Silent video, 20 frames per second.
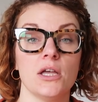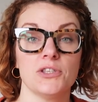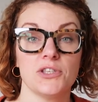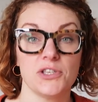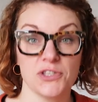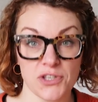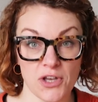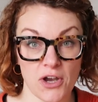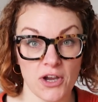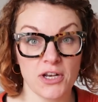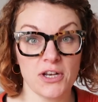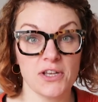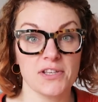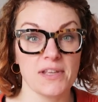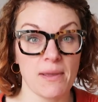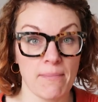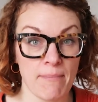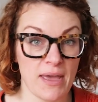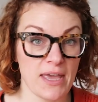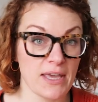designers
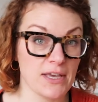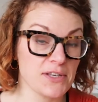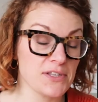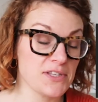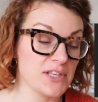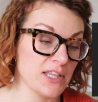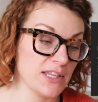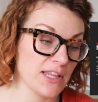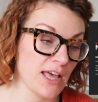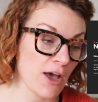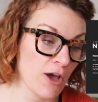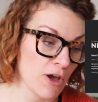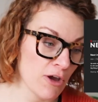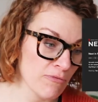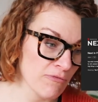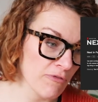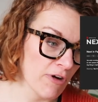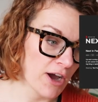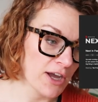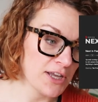and makers in their
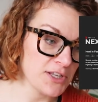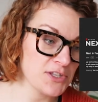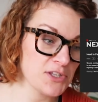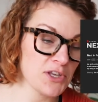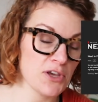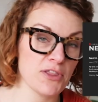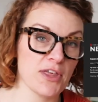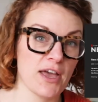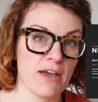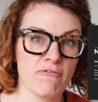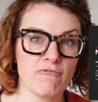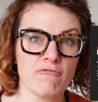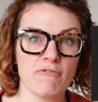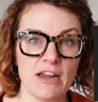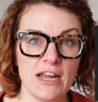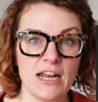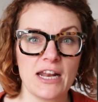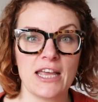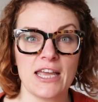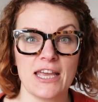own right so they're
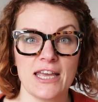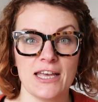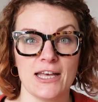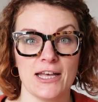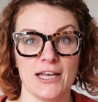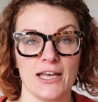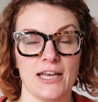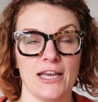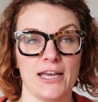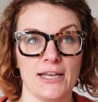really